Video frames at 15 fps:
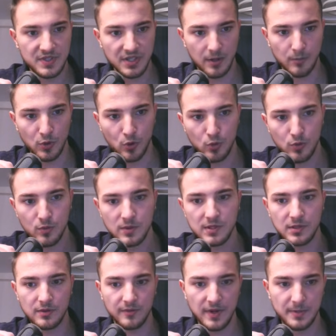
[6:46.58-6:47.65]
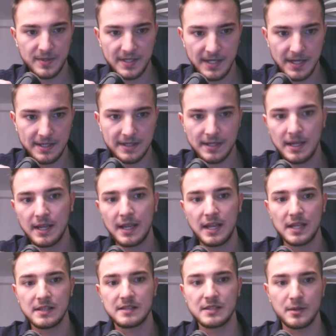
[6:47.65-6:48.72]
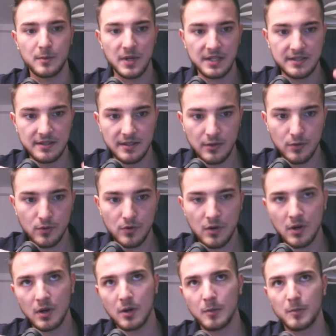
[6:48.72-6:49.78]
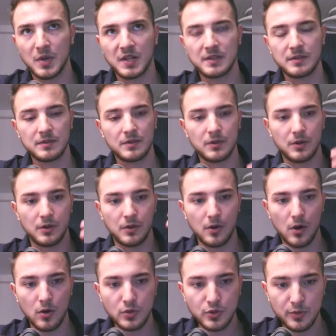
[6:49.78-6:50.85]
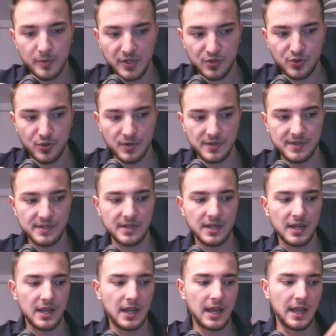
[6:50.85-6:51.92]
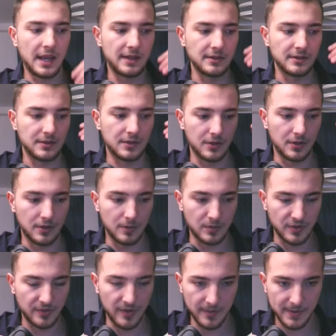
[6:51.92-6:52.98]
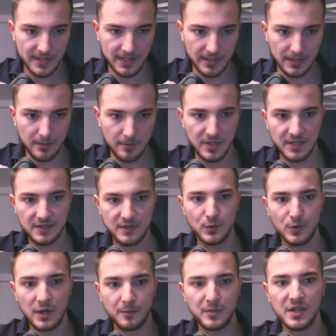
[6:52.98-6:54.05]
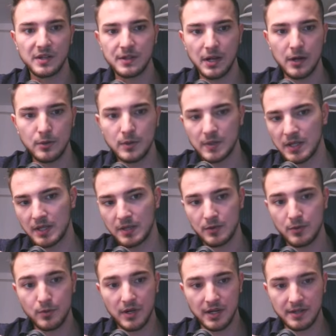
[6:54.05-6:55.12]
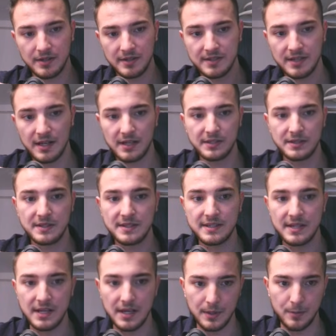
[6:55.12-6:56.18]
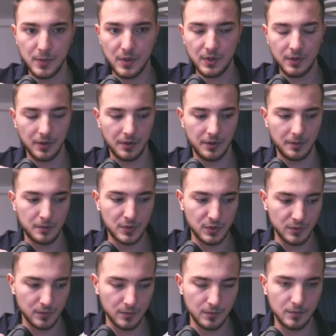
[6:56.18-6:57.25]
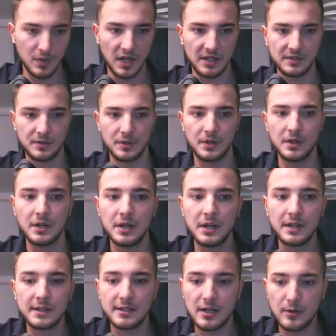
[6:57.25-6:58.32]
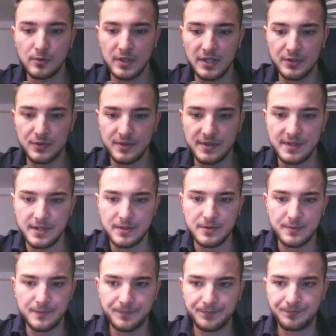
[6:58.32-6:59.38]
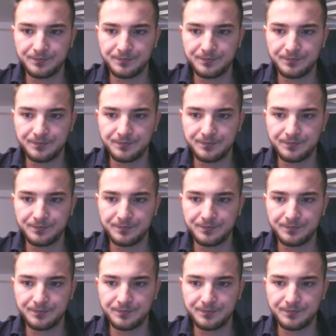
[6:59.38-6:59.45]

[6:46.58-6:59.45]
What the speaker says: some logos on the website and some SEO, but the automations and the website templates you can build out, and you can sell the same to other travel agencies.